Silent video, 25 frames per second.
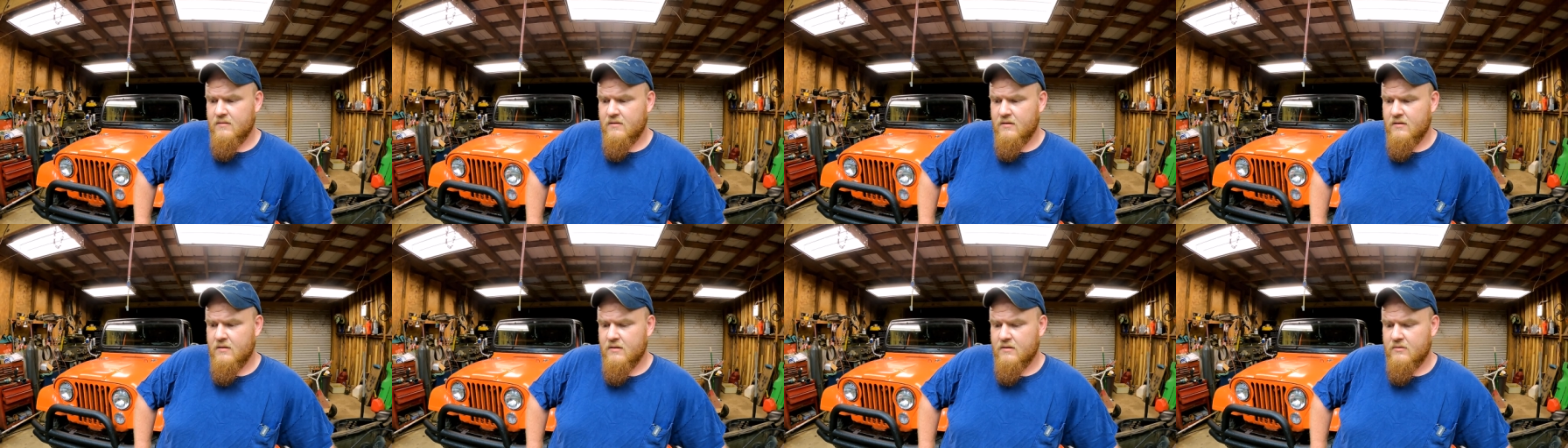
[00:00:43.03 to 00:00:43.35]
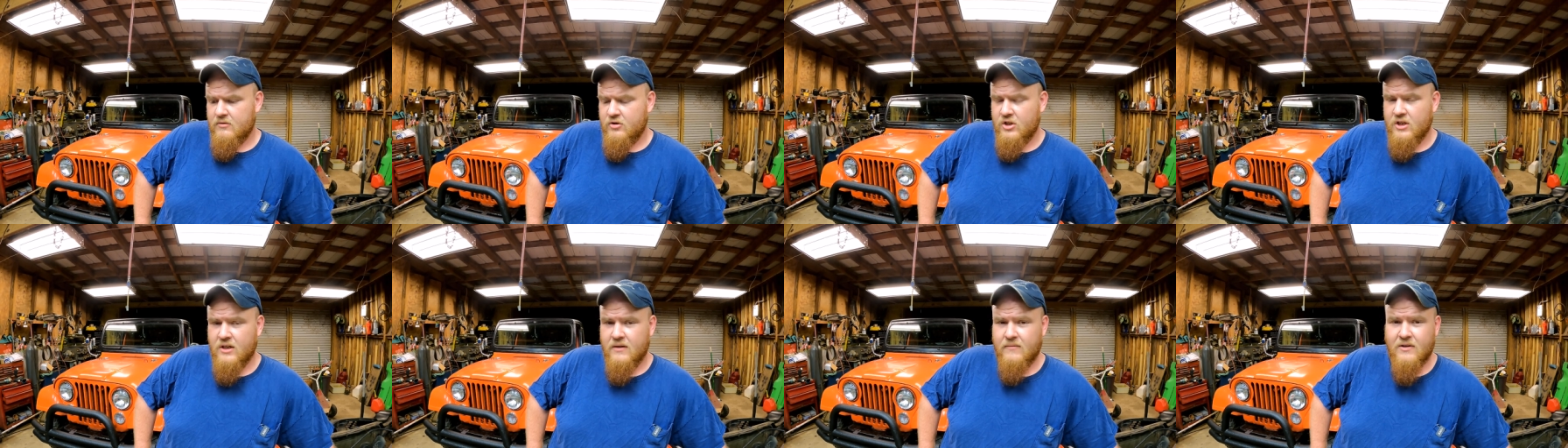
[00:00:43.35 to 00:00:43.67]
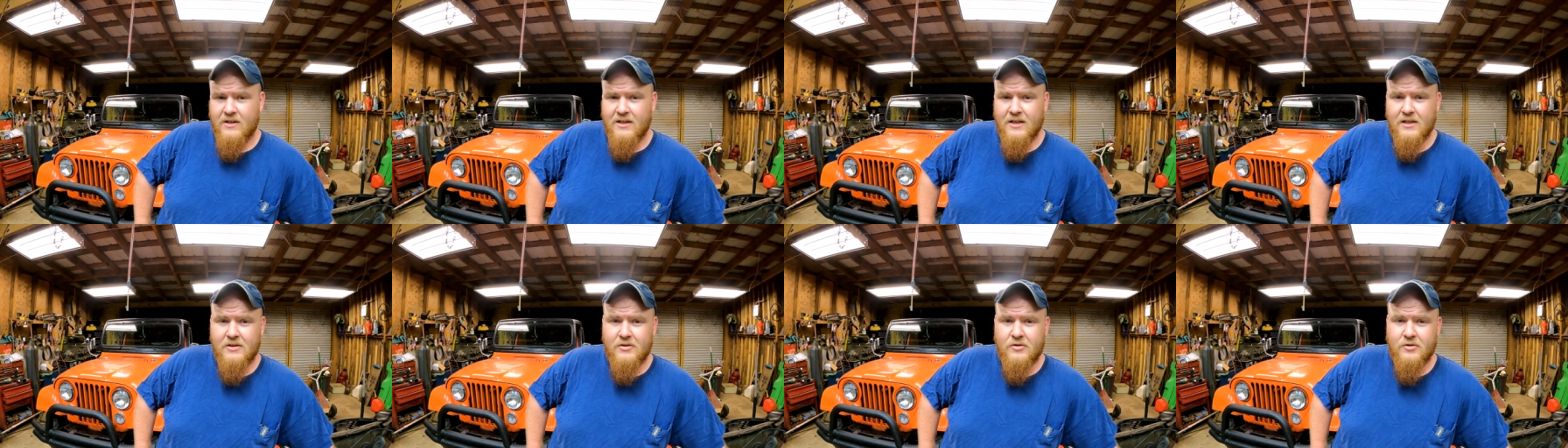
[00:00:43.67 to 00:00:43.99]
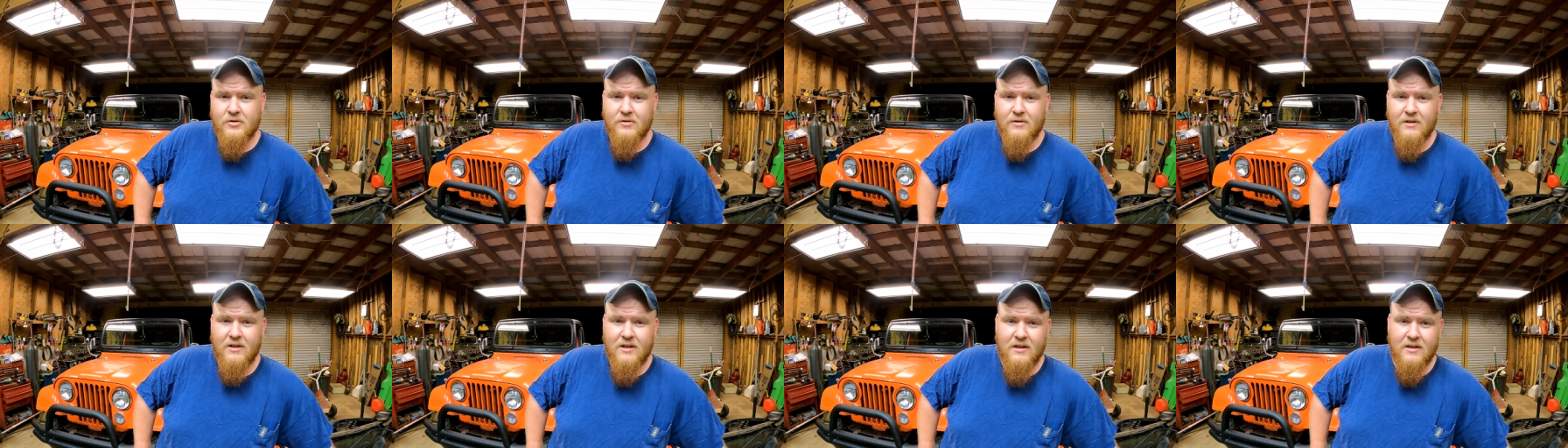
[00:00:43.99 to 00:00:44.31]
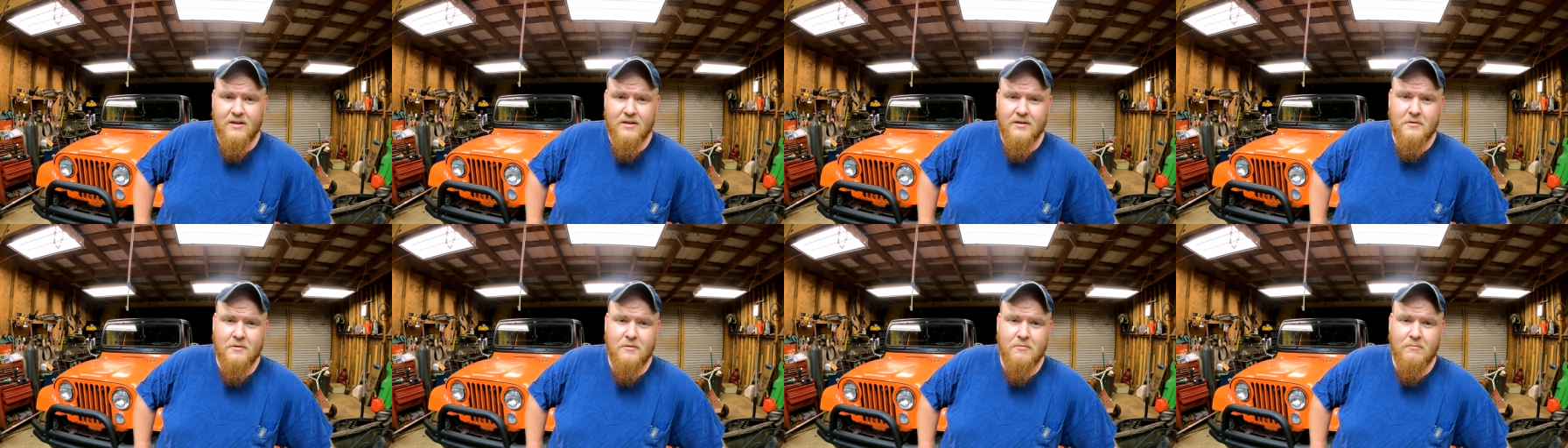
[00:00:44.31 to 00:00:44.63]
uh, Chevrolet
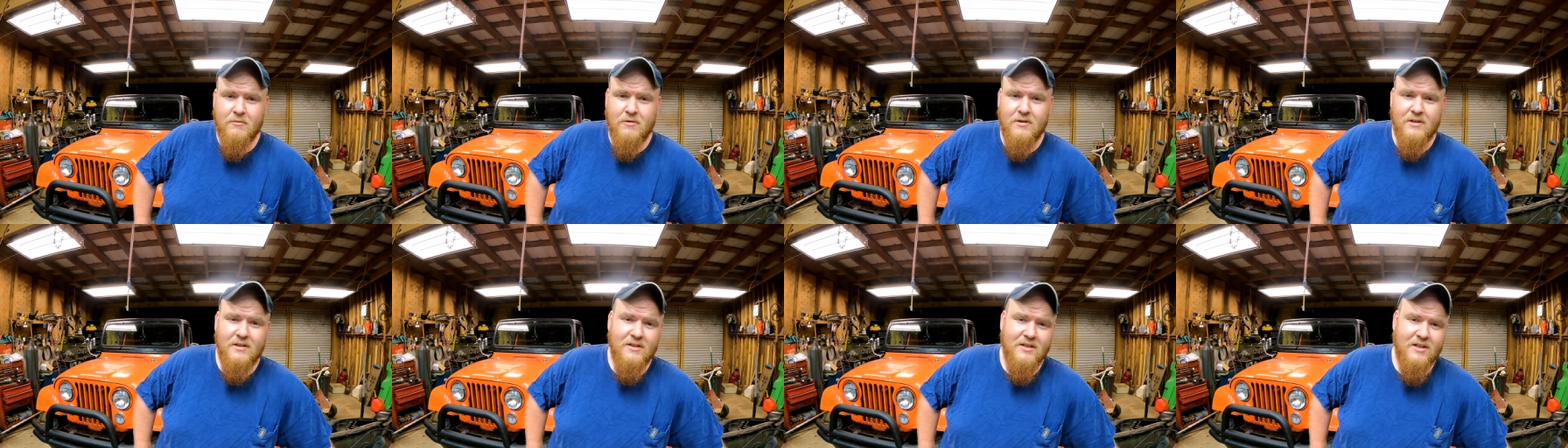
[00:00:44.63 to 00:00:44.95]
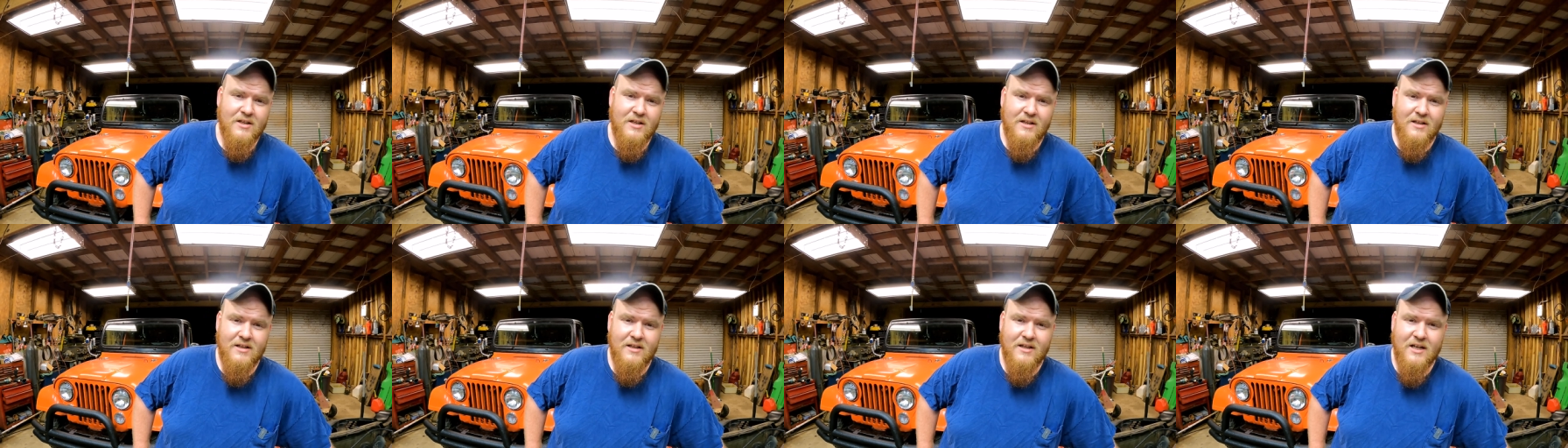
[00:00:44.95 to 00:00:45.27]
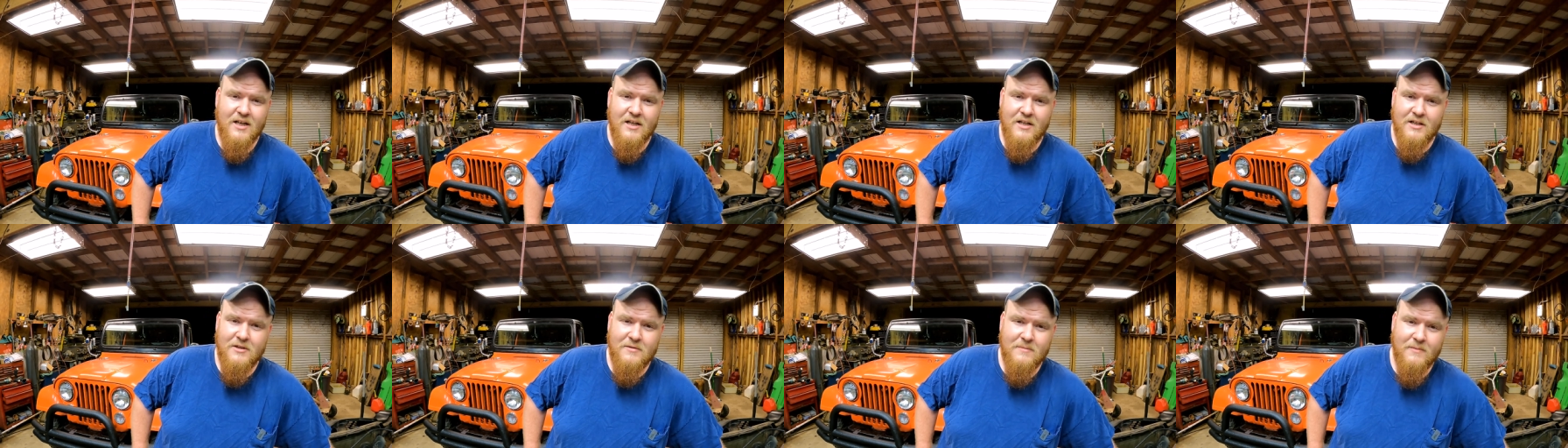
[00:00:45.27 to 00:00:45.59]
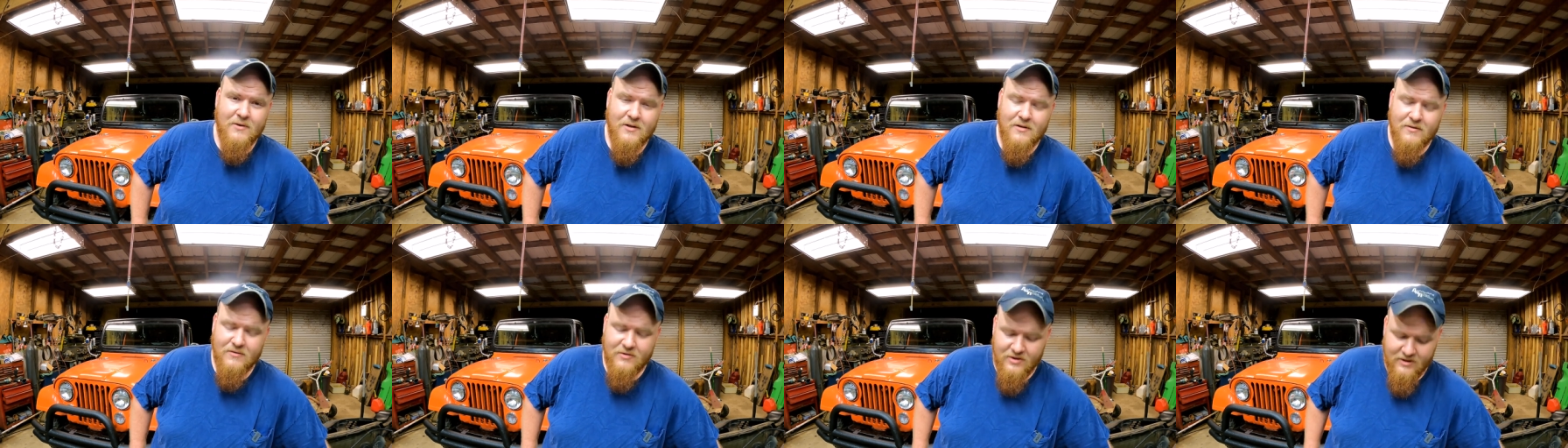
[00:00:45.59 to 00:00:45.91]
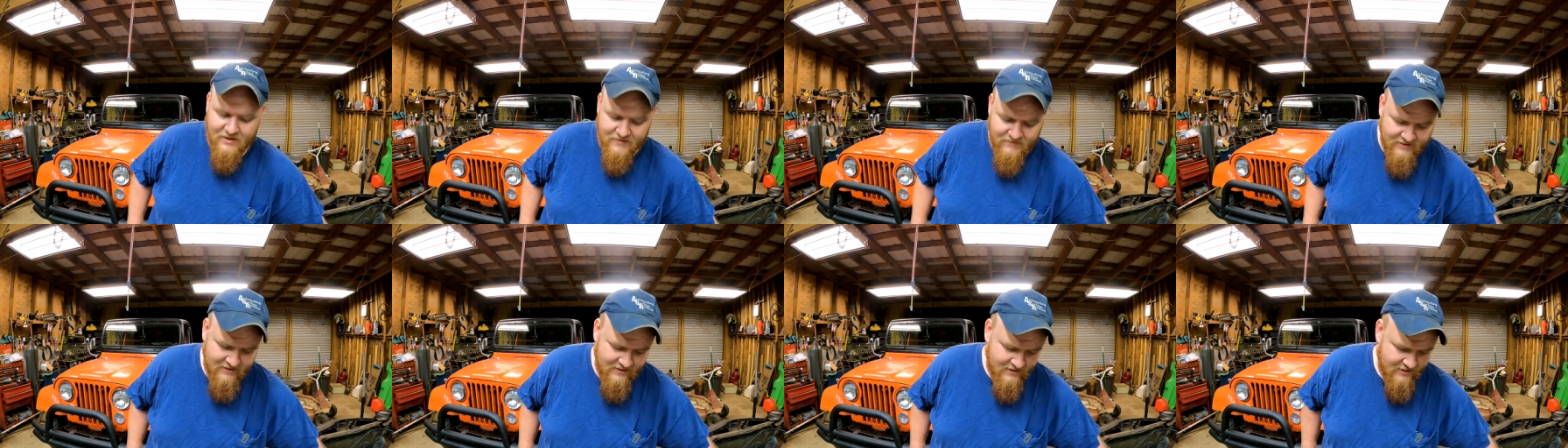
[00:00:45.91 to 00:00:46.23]
trucks, one ton 90s model
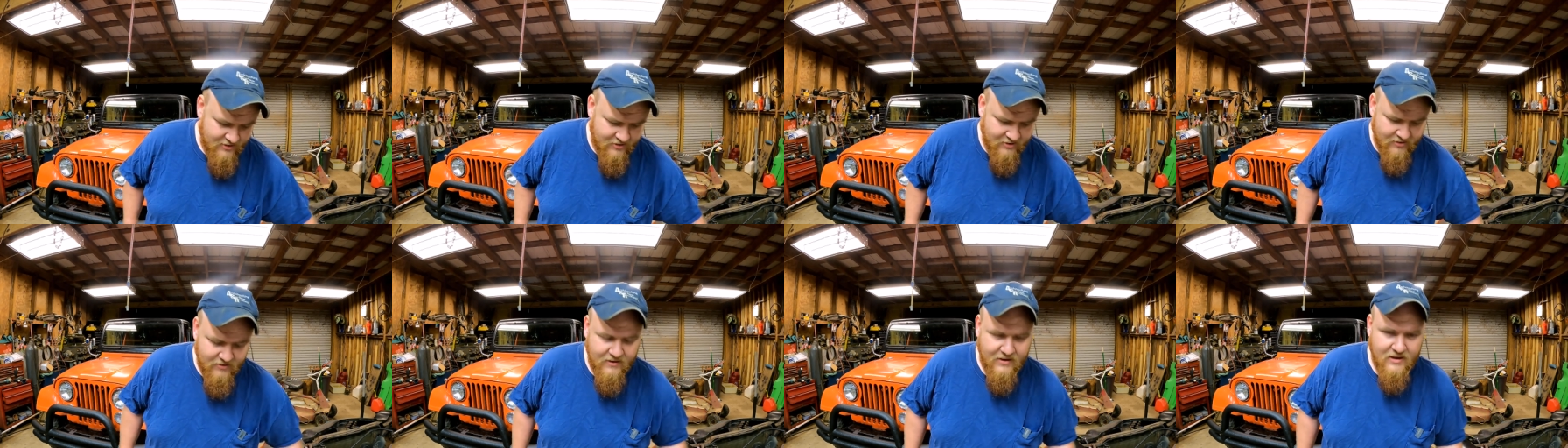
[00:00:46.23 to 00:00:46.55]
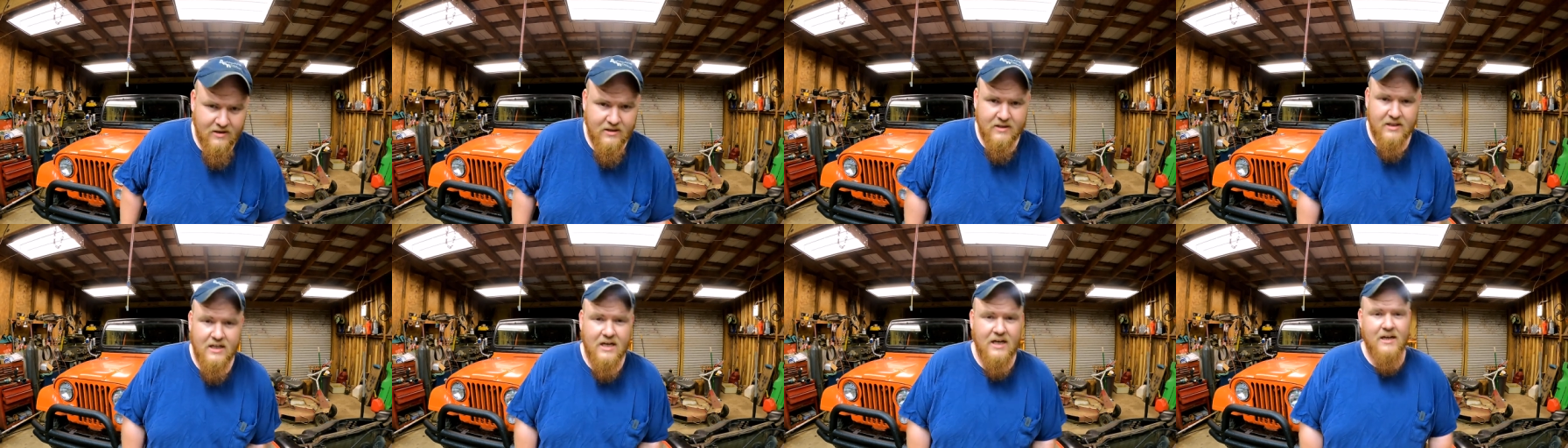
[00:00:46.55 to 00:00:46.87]
Chevrolet trucks,